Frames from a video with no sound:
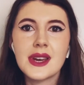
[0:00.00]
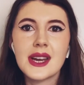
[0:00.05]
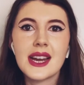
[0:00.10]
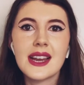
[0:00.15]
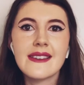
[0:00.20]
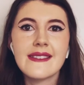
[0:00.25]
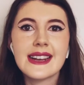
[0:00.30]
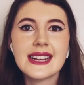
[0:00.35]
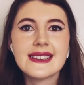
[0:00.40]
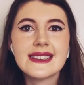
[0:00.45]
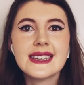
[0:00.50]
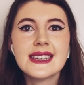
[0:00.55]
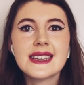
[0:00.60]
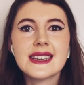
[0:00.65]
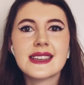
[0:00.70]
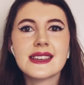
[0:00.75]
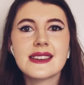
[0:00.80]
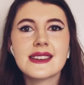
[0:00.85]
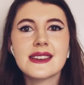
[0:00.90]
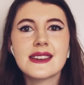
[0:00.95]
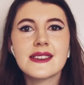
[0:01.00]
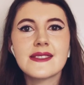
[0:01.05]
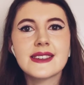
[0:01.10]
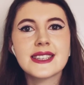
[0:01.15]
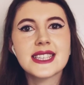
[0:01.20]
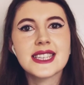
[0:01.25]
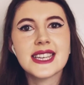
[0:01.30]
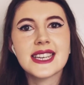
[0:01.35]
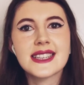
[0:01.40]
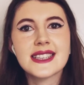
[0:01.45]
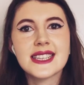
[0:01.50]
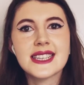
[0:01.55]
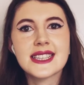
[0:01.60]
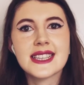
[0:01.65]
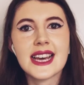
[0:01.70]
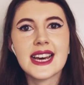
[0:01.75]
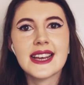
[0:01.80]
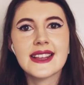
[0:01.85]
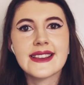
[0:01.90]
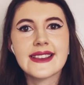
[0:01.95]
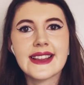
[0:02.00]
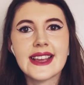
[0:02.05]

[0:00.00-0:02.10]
Hieratic originated as